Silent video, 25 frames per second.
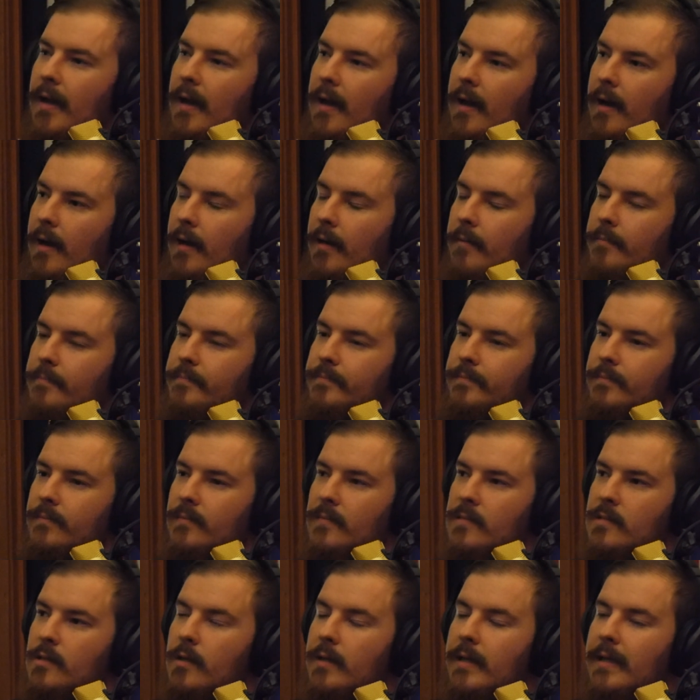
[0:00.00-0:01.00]

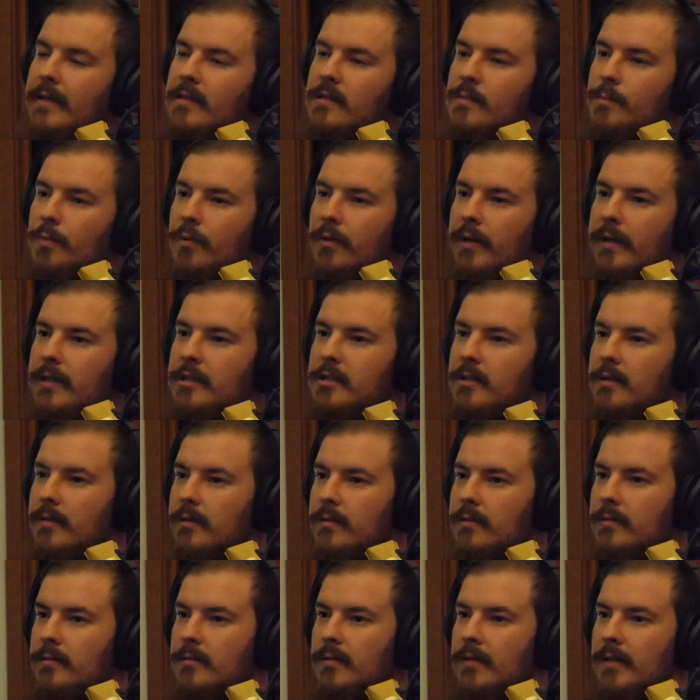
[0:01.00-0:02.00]
So the
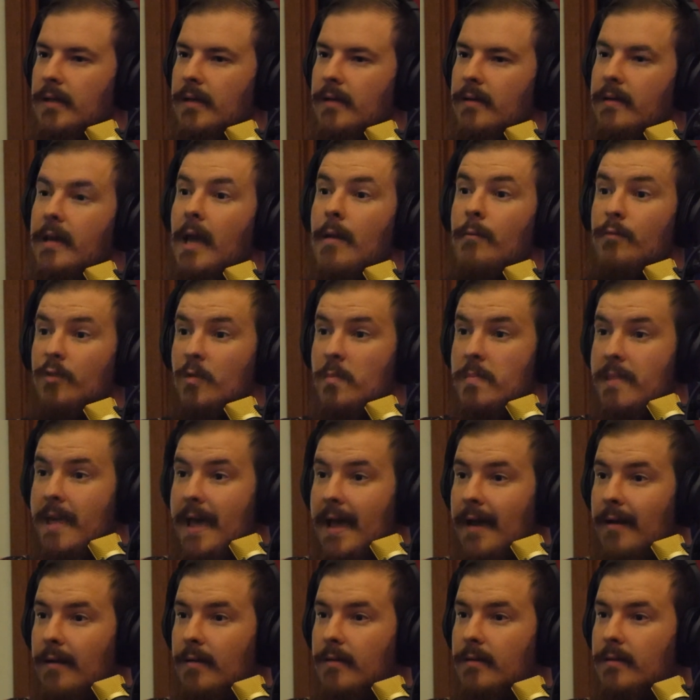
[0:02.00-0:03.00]
inspiration came from
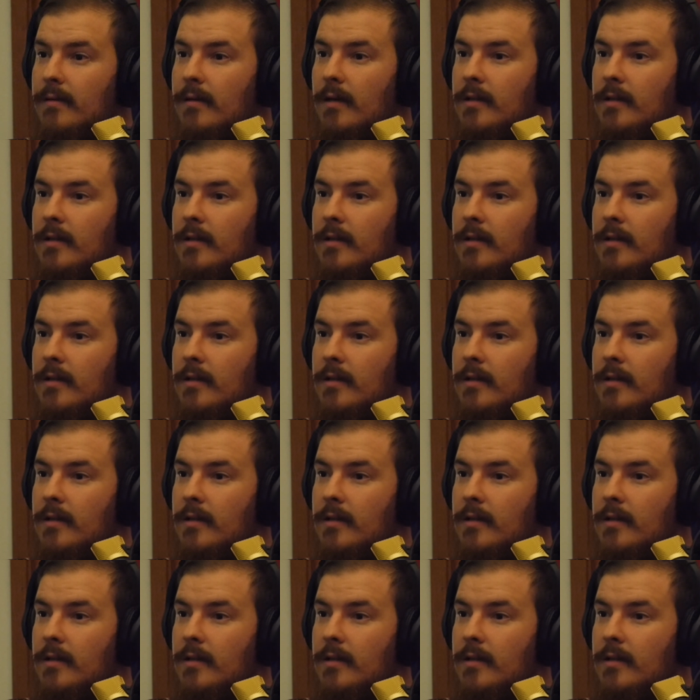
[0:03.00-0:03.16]
that.